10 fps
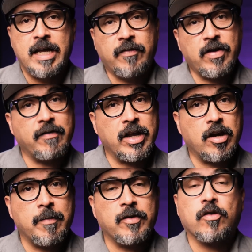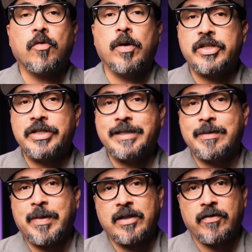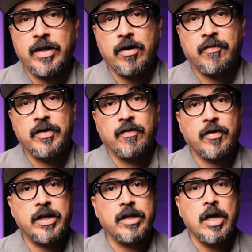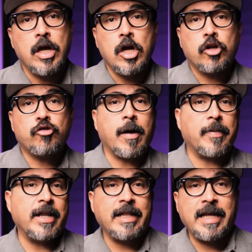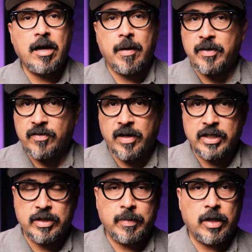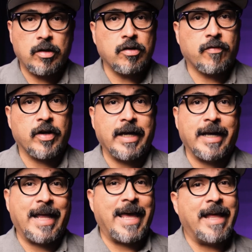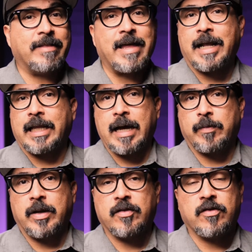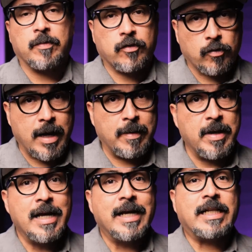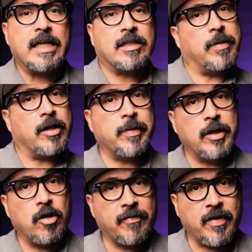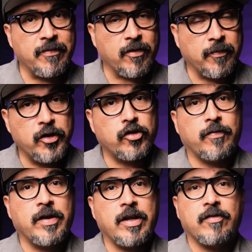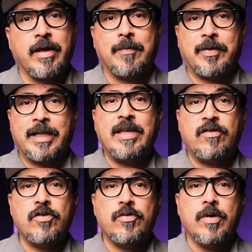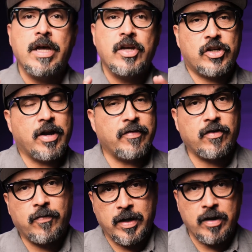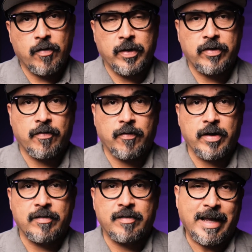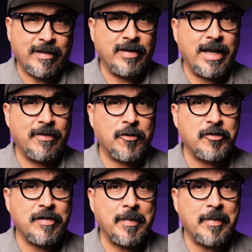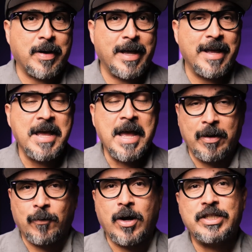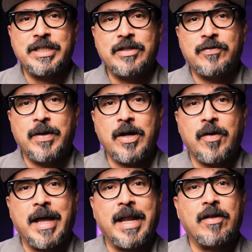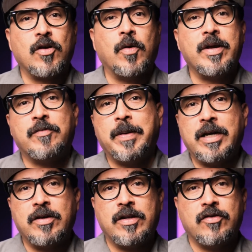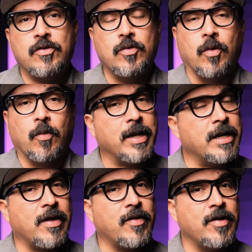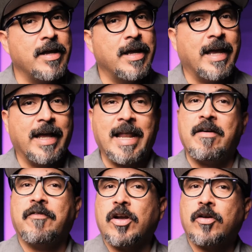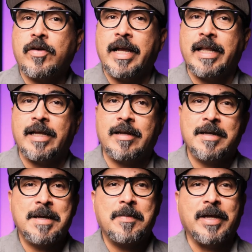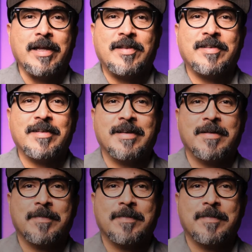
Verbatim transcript: If you have any comments or questions about the video, feel free to drop it in the comment section below. Don't forget, hit that like button, subscribe, click the bell to be notified for future videos, and please do share this video with your friends. Thanks again for stopping by and watching this video. And as always, be good to one another and have fun creating. Peace.